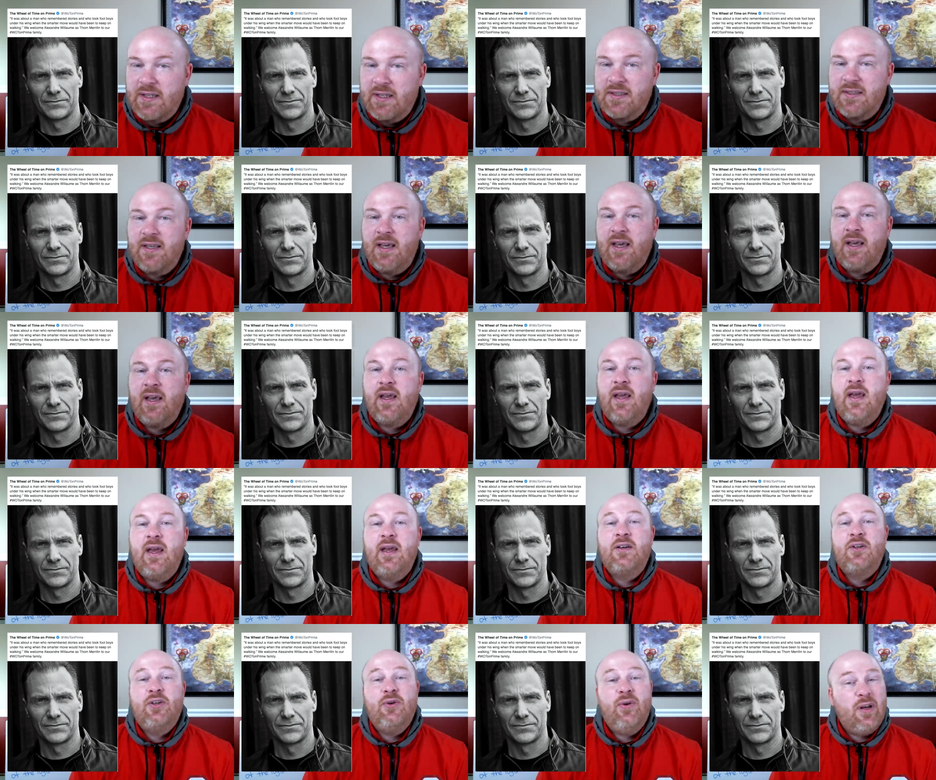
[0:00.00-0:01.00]
Speaker 1: sing
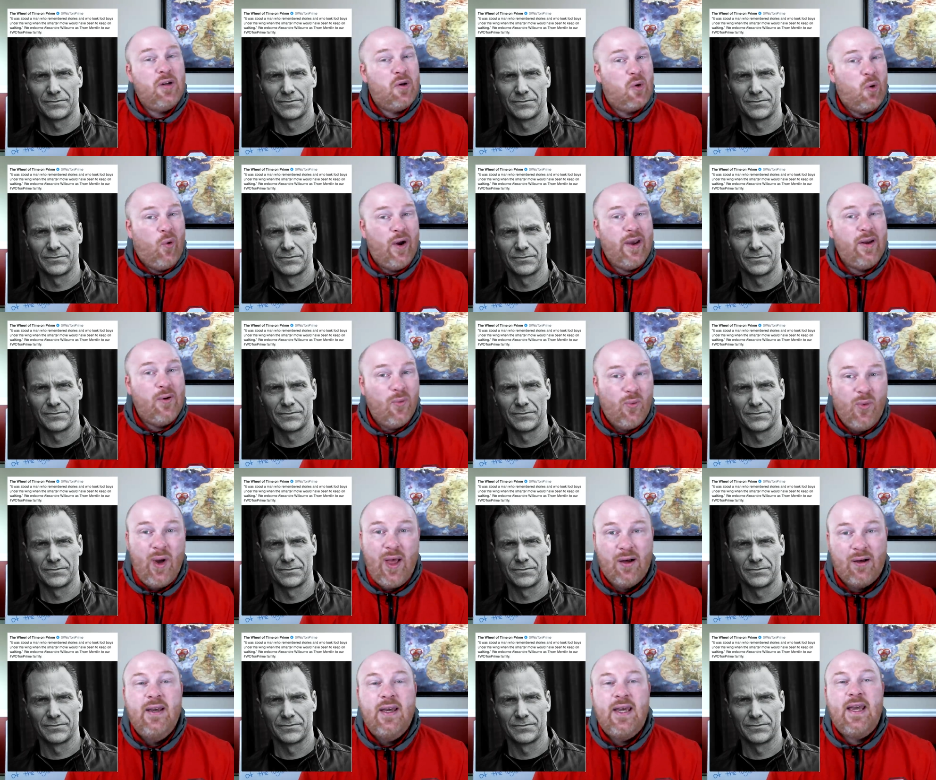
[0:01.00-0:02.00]
and do it quite
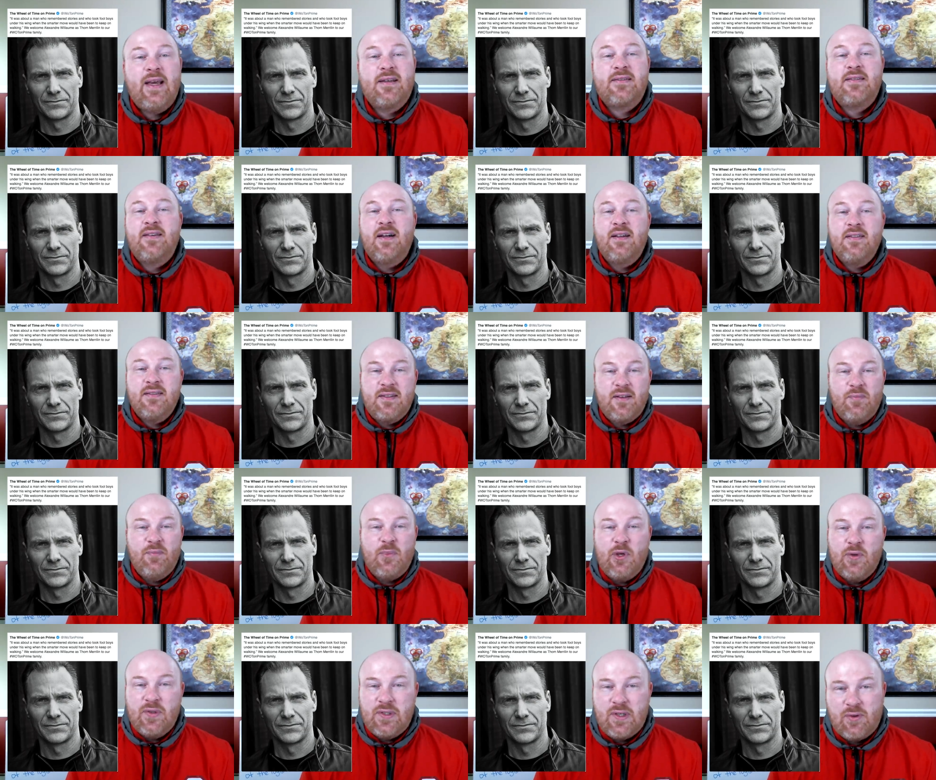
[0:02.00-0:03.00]
well. He has done some
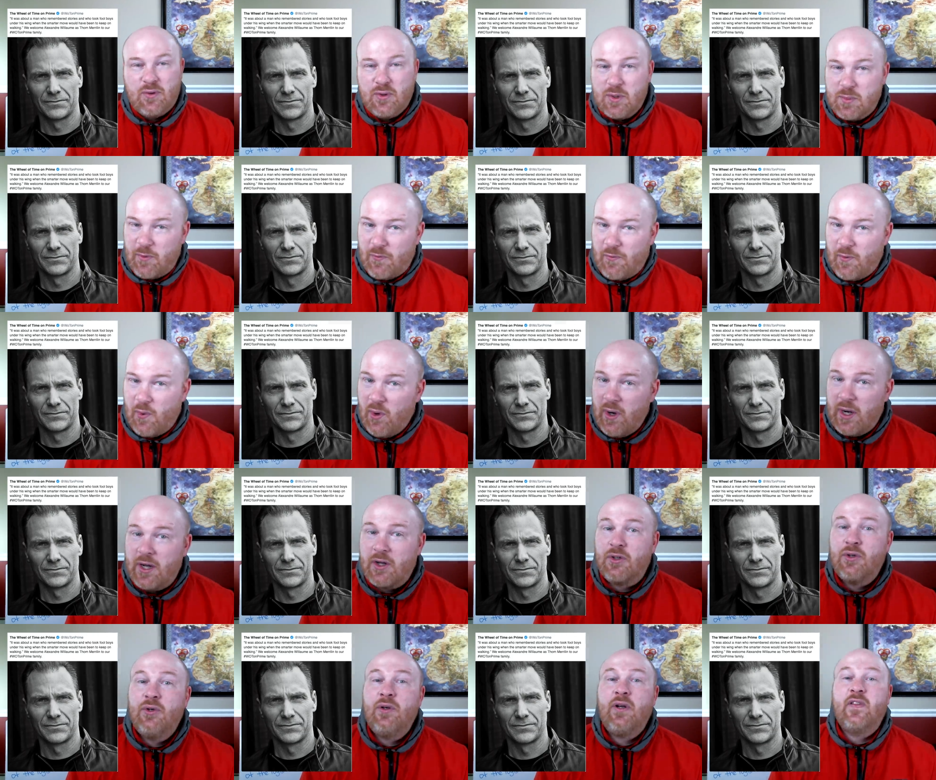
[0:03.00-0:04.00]
musicals before,
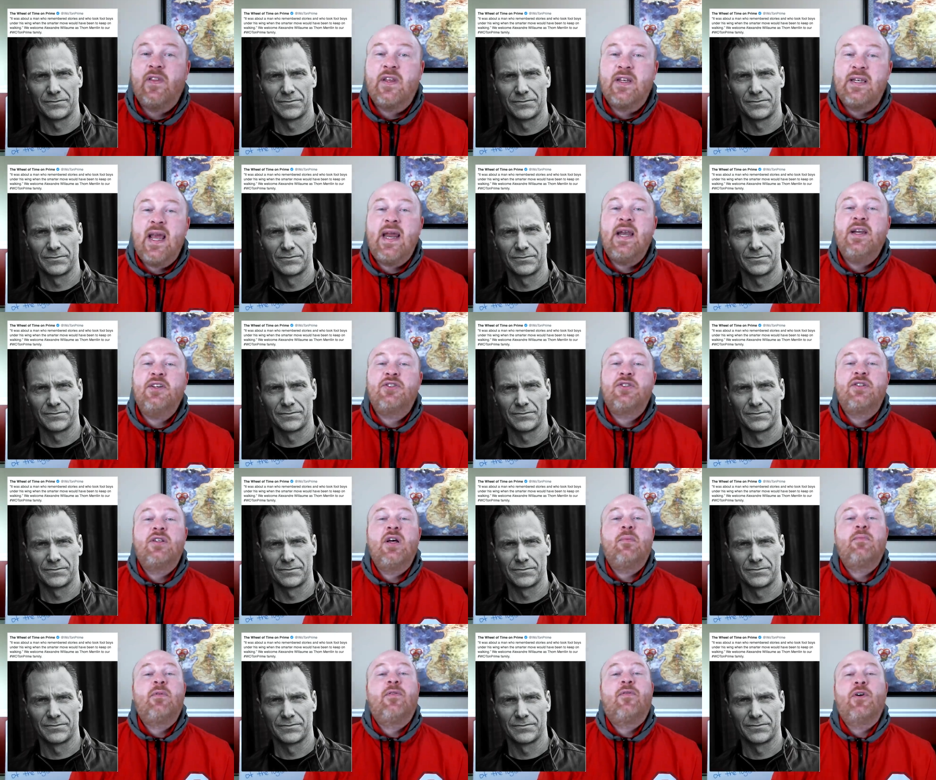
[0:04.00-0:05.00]
including the Danish
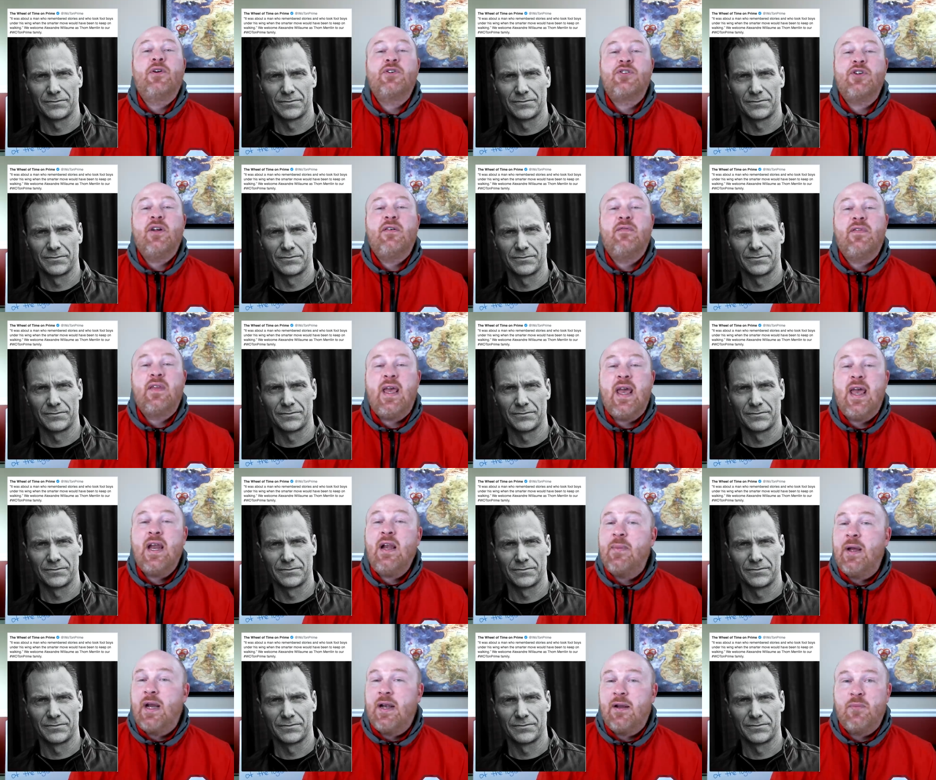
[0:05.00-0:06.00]
dubbed version of the
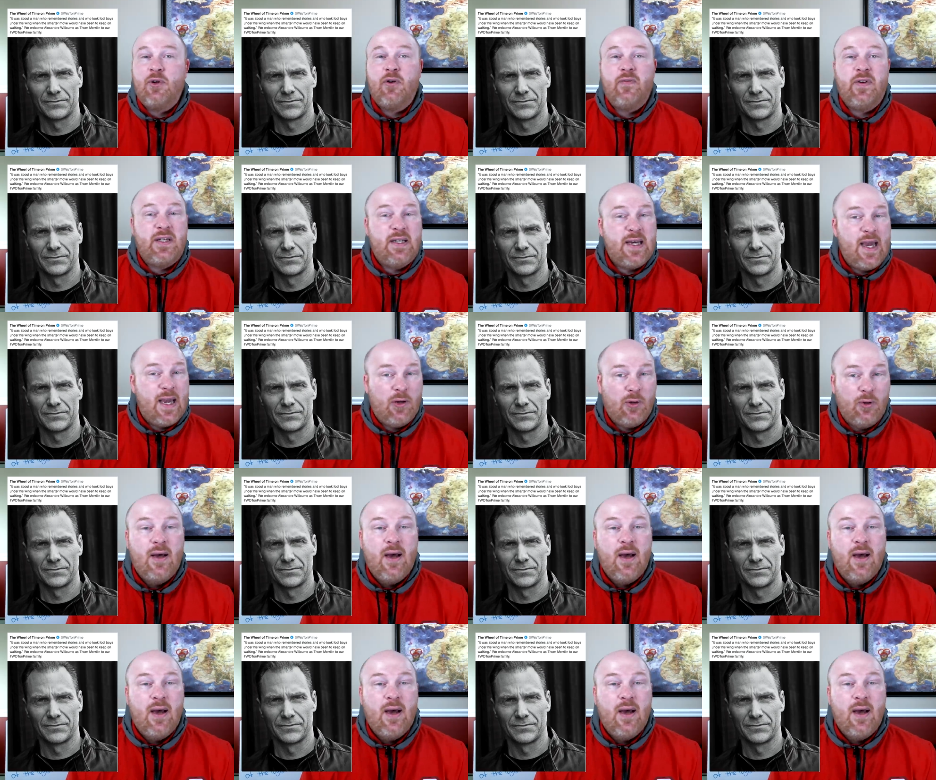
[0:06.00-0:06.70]
animated movie Tangled.